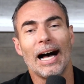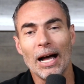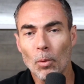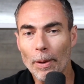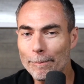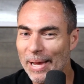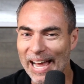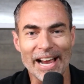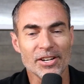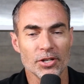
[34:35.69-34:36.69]
I want
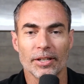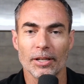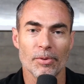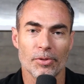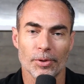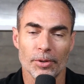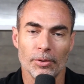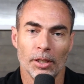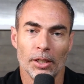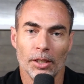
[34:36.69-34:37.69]
passion to come
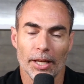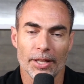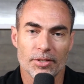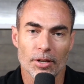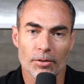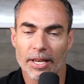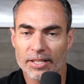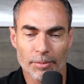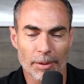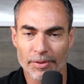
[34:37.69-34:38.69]
through. And so,
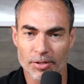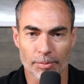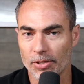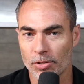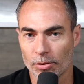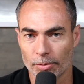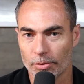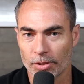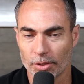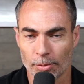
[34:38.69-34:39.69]
yes, maybe there's some things you're
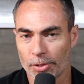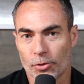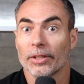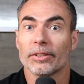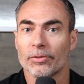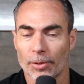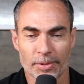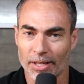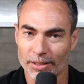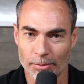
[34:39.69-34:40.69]
restricted from
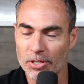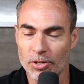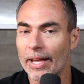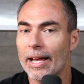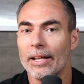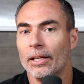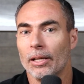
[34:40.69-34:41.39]
saying, then mention that.